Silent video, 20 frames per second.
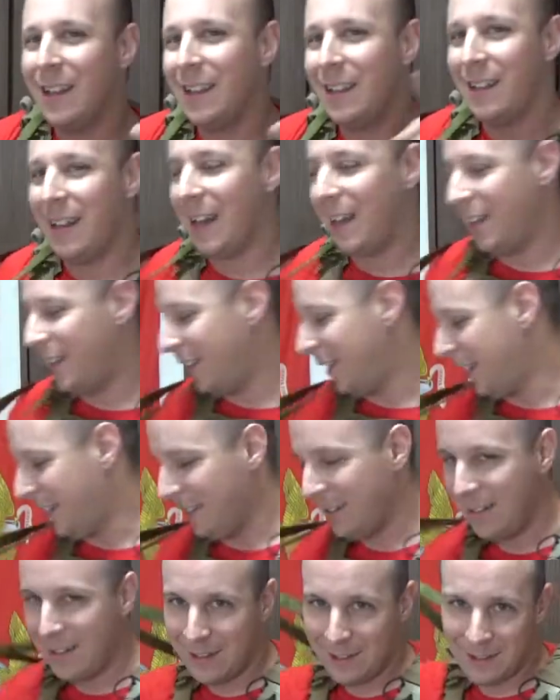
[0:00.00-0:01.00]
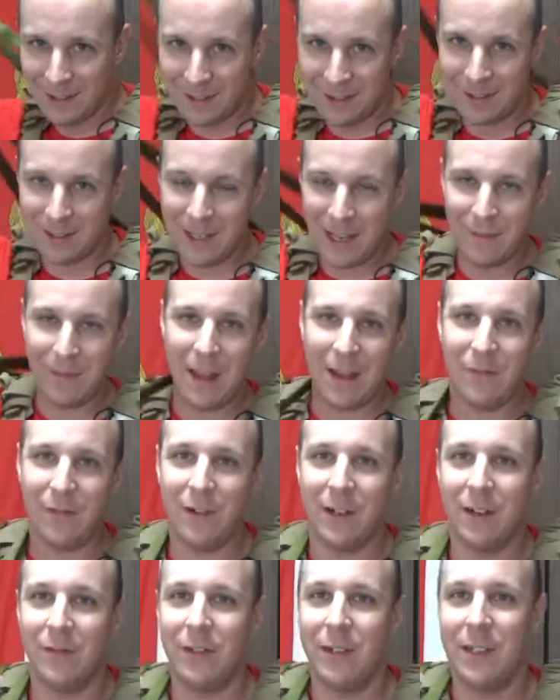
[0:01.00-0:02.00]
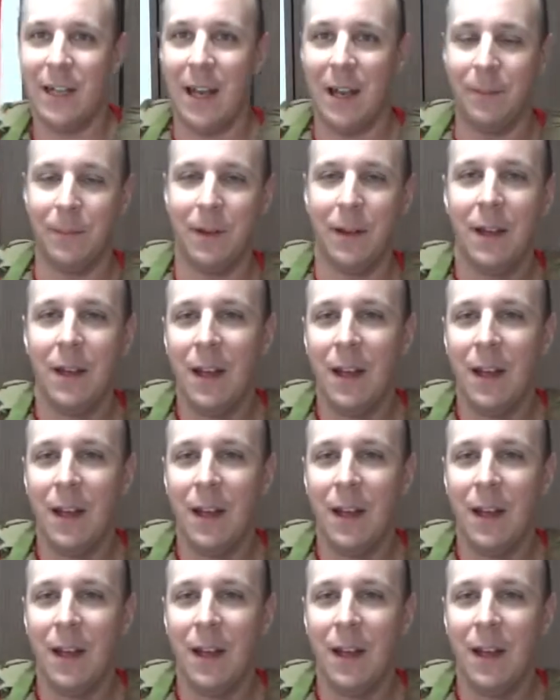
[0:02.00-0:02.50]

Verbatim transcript: No, no, no. You can save that for a different time.